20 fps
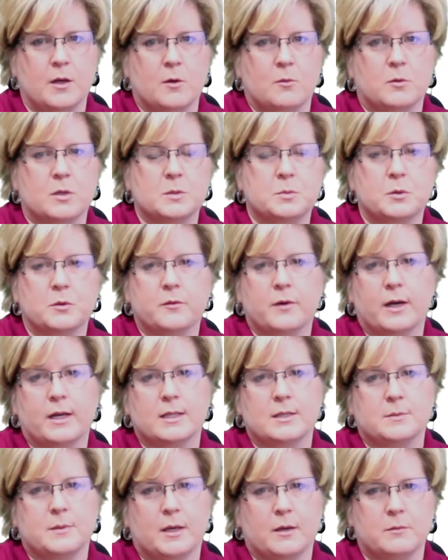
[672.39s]
which
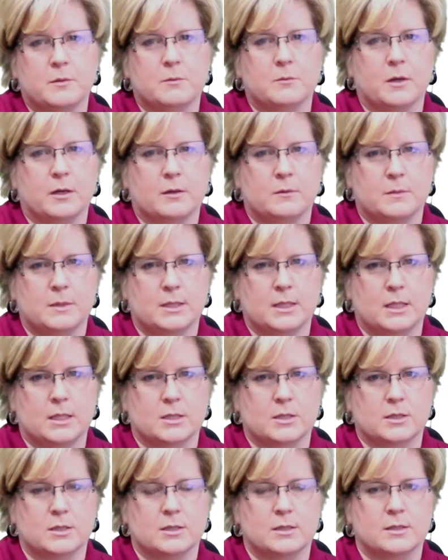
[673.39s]
provides pavement
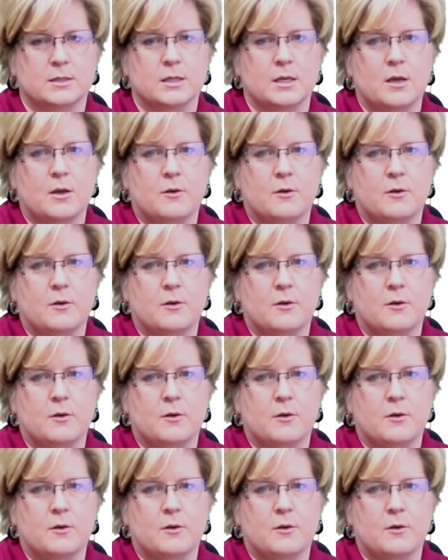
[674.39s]
recommendations